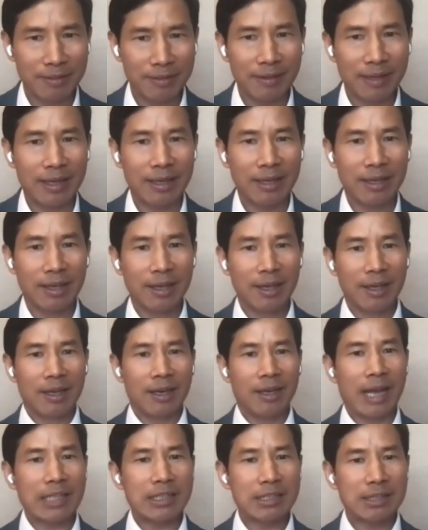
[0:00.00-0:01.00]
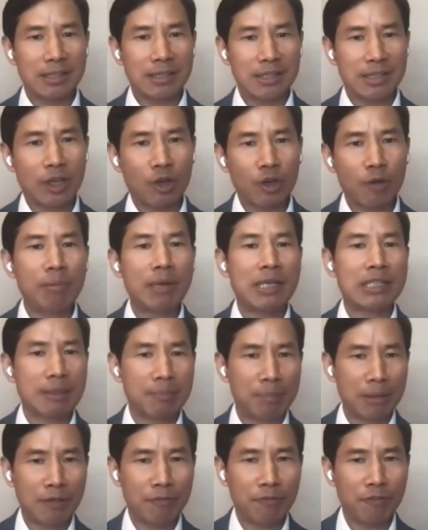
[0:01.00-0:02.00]
Right, that's the single biggest
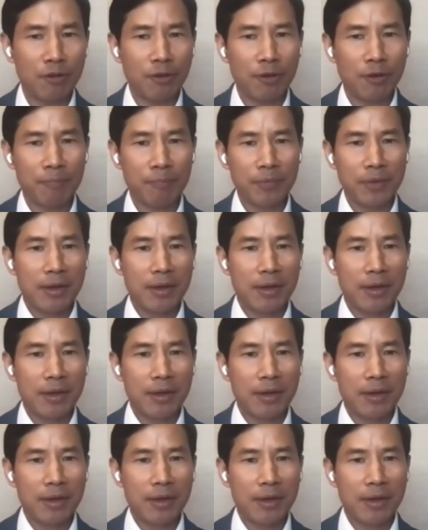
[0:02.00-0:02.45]
pitfall.